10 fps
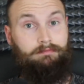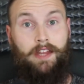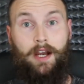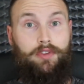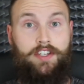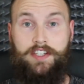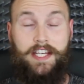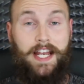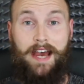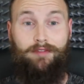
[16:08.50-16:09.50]
Healthy
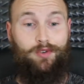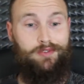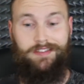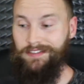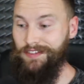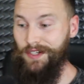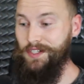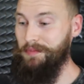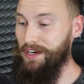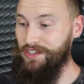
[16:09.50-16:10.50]
T levels, gonna
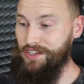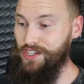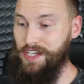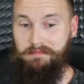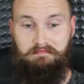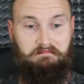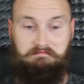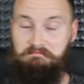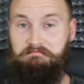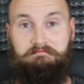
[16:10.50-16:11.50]
smash the gym.
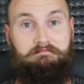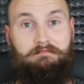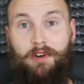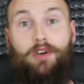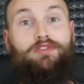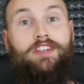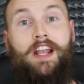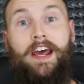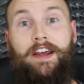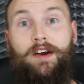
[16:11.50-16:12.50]
I'll see
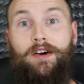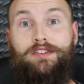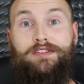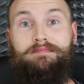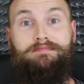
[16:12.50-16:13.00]
you later, guys.